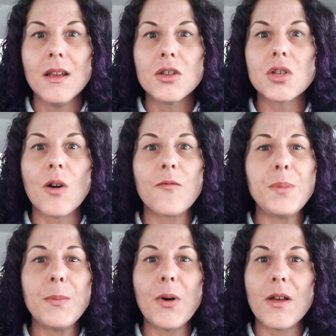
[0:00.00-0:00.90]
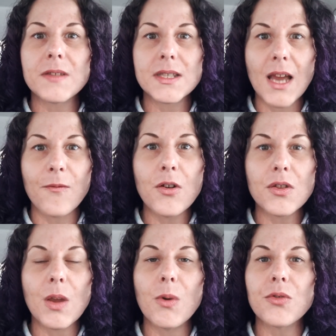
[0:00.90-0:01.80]
So if people have
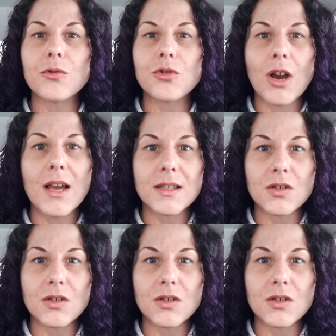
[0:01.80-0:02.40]
suffered, they went through trials